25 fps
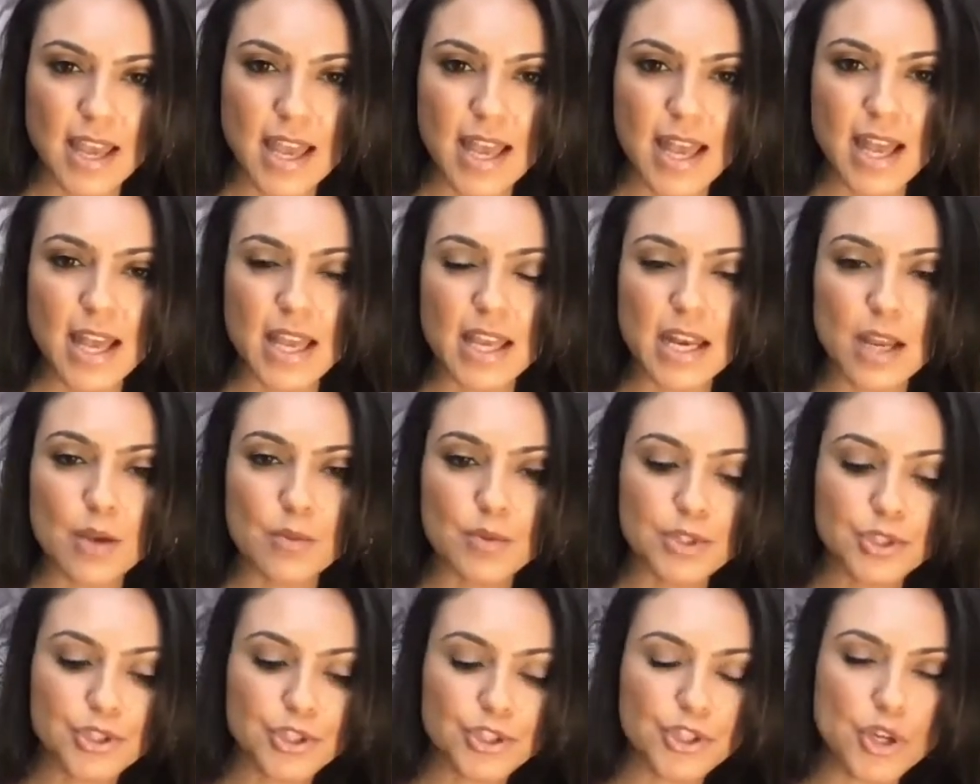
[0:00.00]
And it
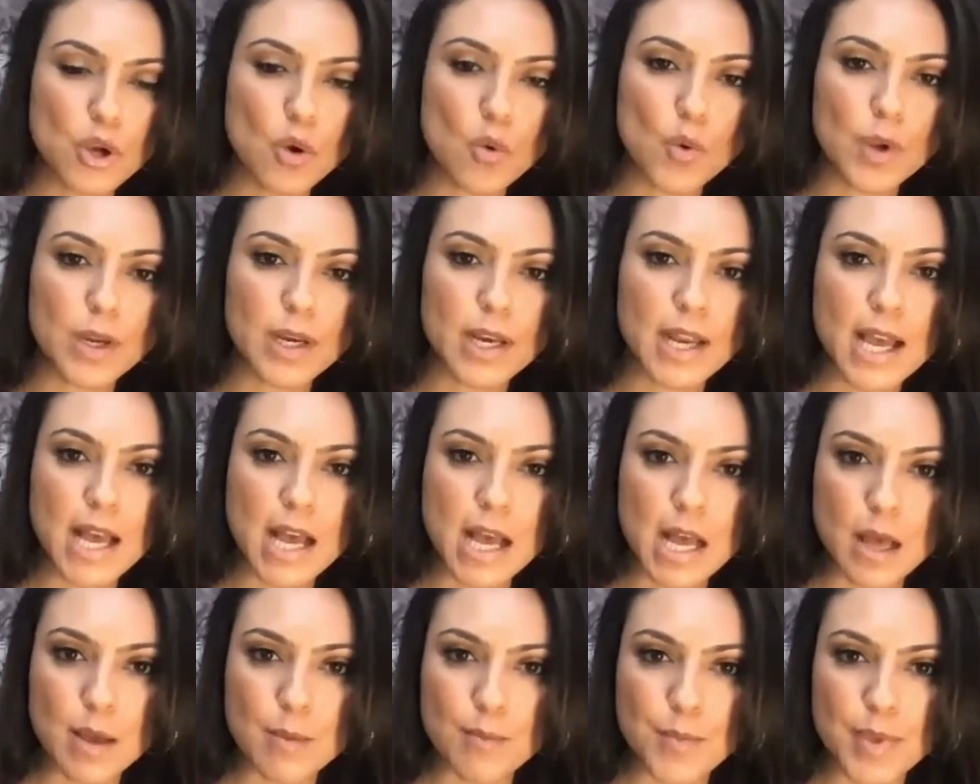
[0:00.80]
was showing
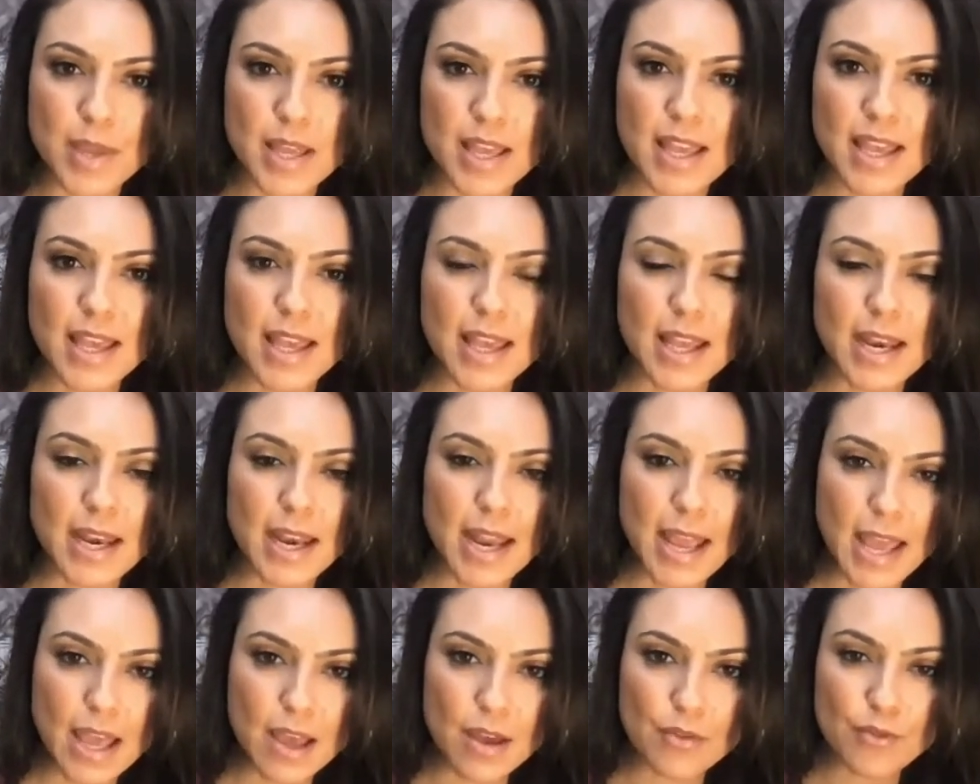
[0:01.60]
up in
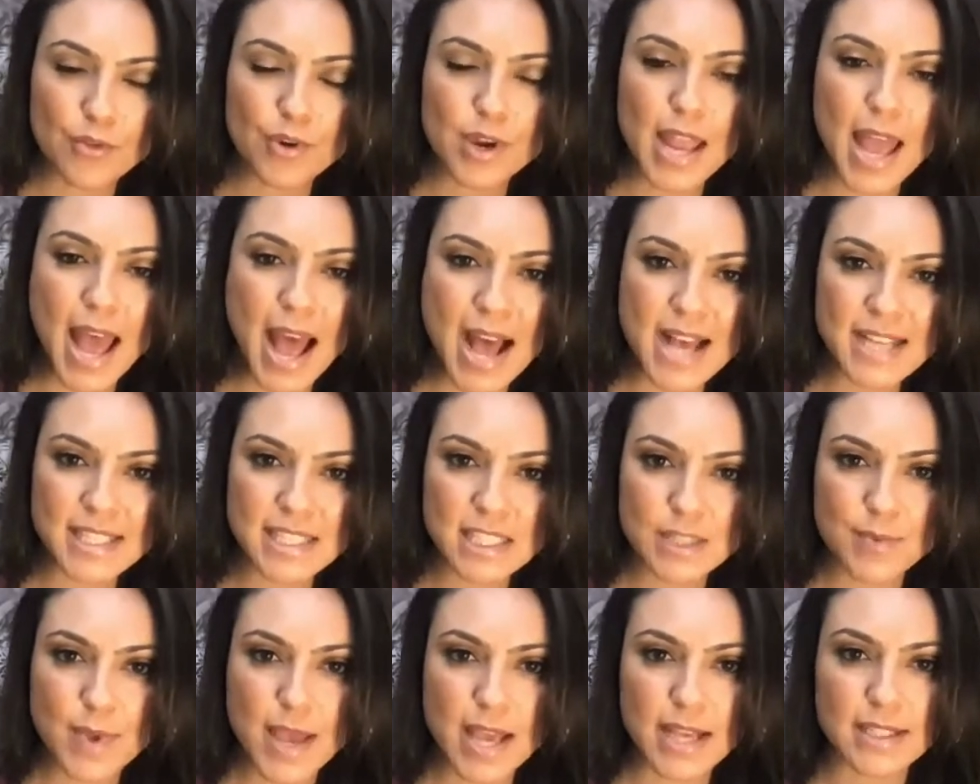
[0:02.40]
every
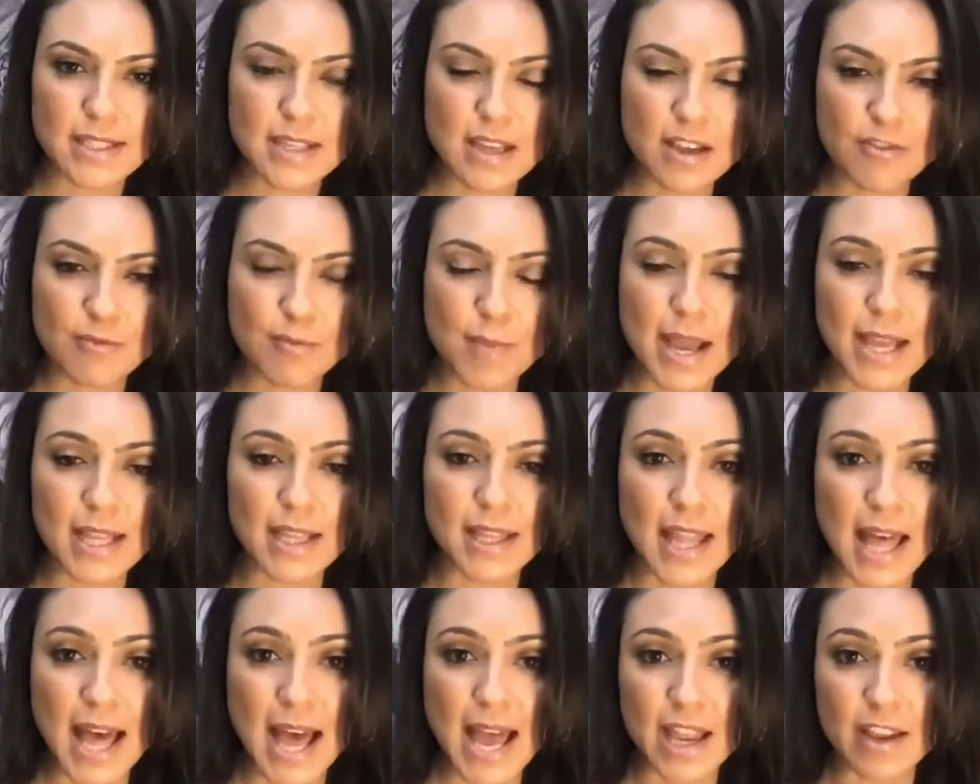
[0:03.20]
aspect of my
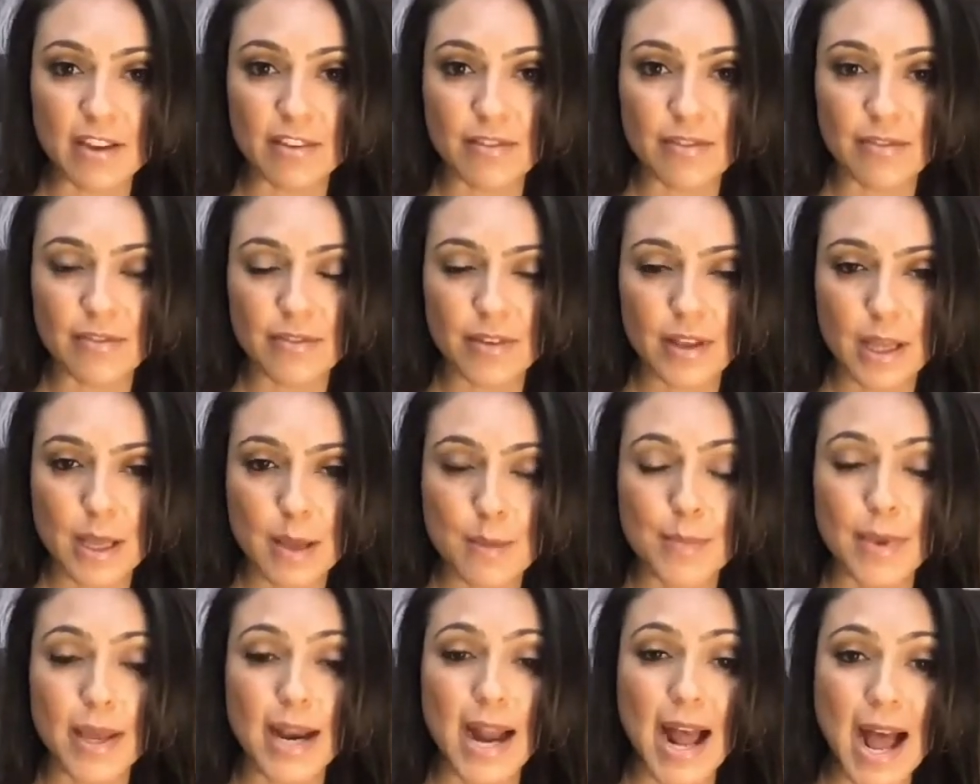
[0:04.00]
life,
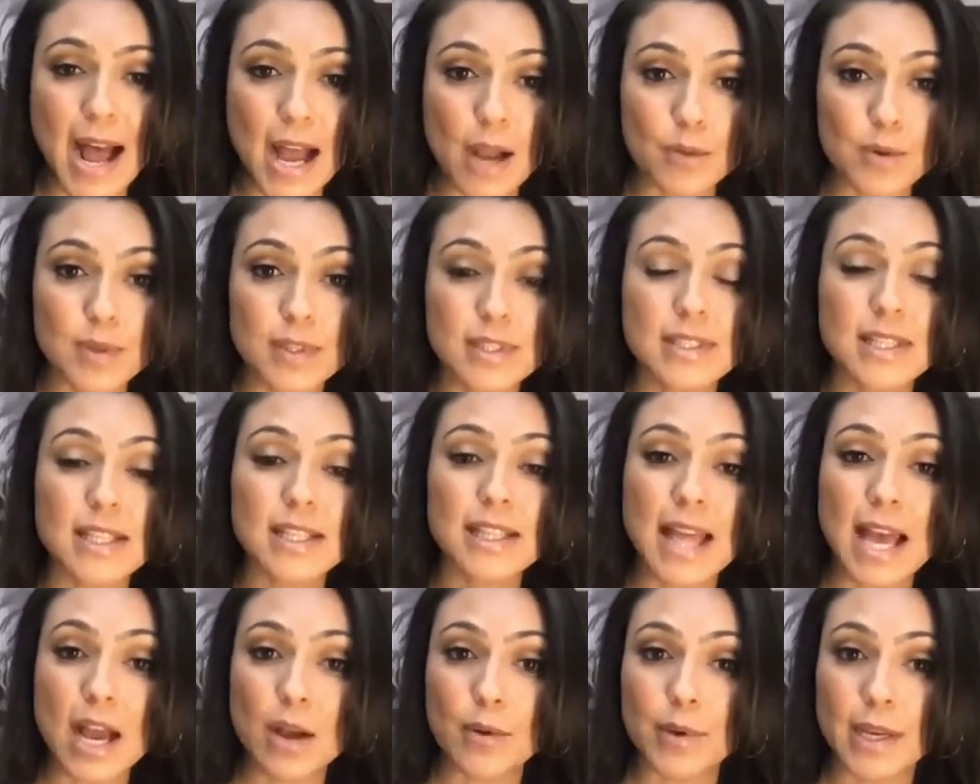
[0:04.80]
but I was
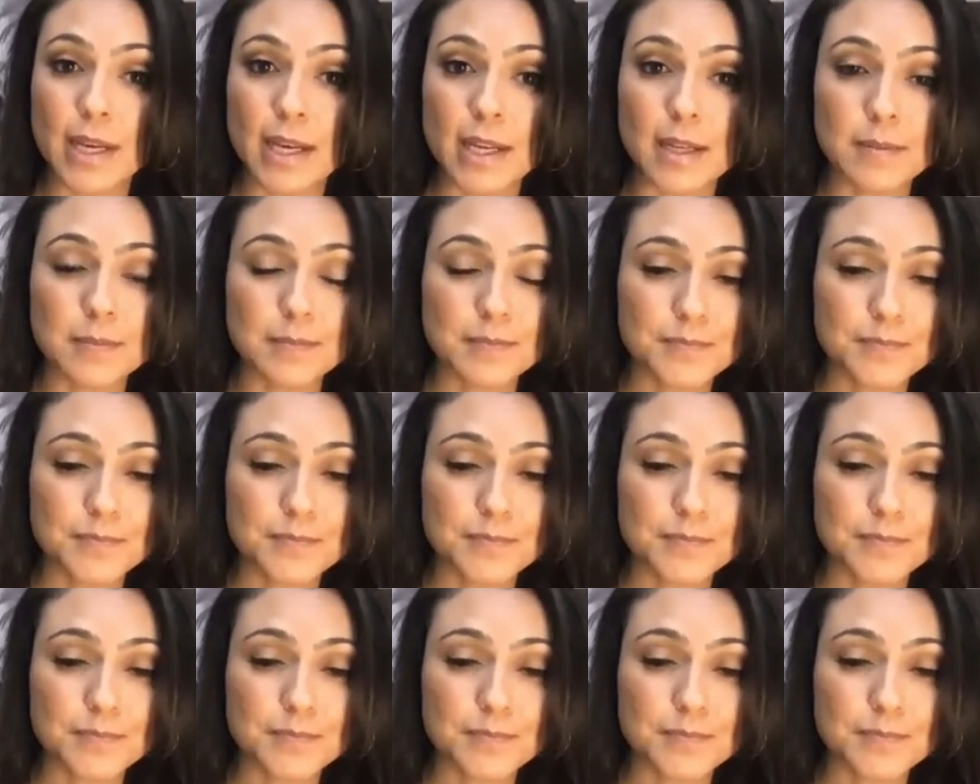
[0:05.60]
allowing it.